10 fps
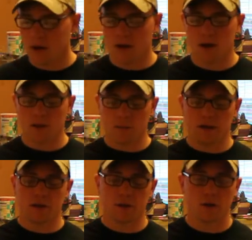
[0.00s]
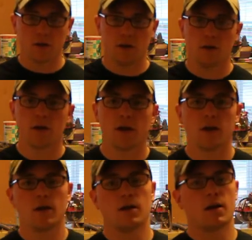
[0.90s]
let me get cooking here,
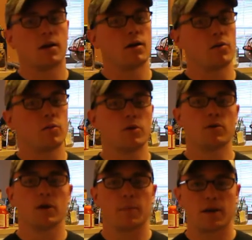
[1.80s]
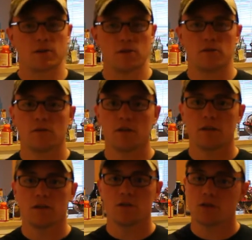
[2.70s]
and I will get back to you
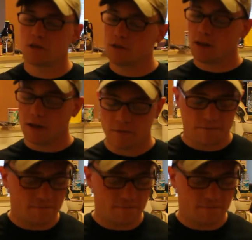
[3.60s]
in just a second.